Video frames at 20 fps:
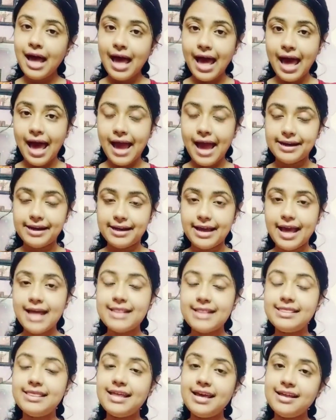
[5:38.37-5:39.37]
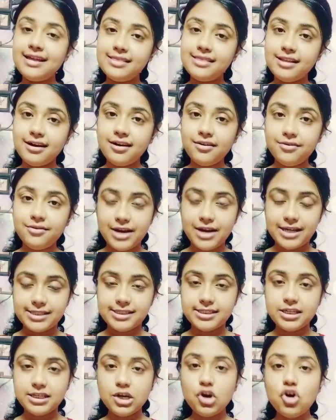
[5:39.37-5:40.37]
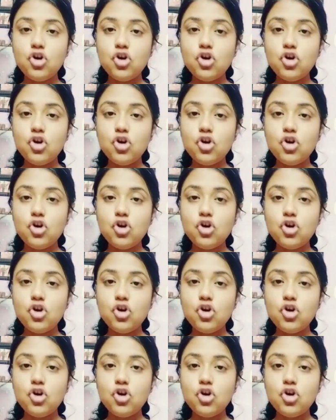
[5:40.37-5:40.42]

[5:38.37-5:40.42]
had and then the rest.